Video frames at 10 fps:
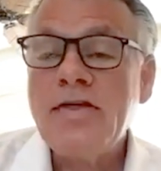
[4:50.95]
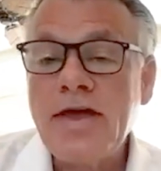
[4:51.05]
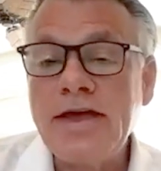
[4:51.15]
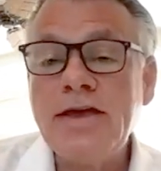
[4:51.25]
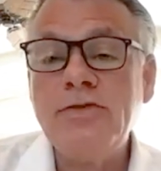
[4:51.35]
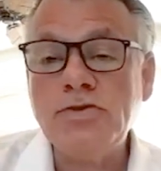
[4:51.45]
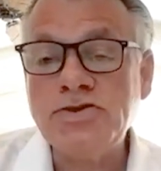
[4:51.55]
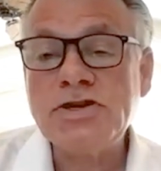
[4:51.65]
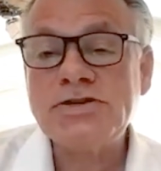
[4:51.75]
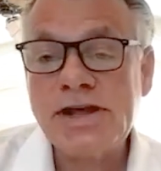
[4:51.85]
They give you
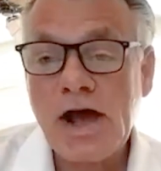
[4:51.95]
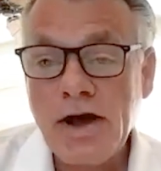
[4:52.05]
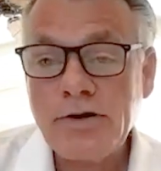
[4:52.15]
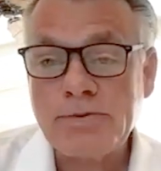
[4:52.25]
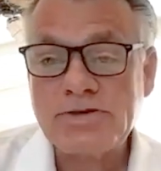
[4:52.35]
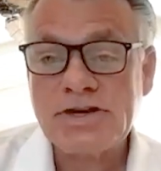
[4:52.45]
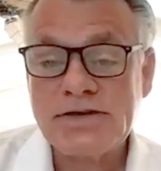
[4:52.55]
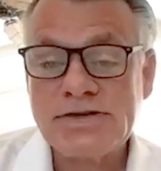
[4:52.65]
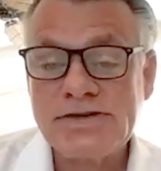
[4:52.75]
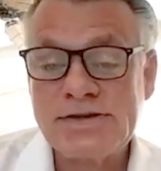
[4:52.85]
just the
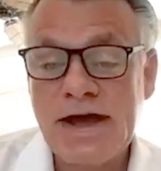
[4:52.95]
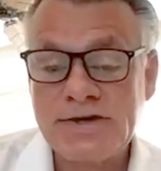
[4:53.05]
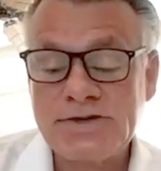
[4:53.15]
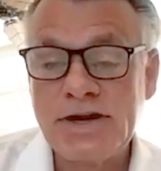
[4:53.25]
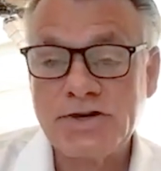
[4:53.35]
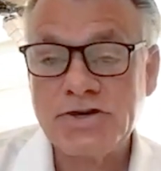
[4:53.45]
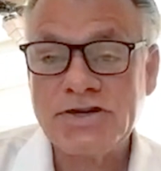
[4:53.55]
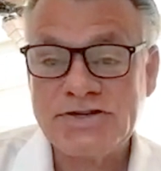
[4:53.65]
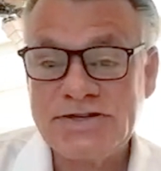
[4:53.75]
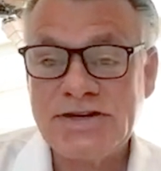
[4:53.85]
100% tax deduction
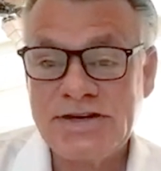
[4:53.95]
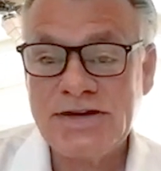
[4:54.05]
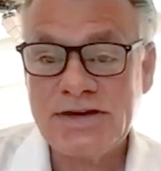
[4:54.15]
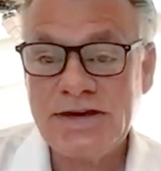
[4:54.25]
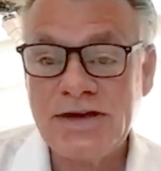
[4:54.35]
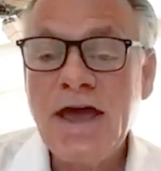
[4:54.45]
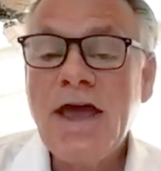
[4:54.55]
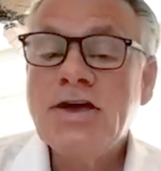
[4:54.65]
in CEE.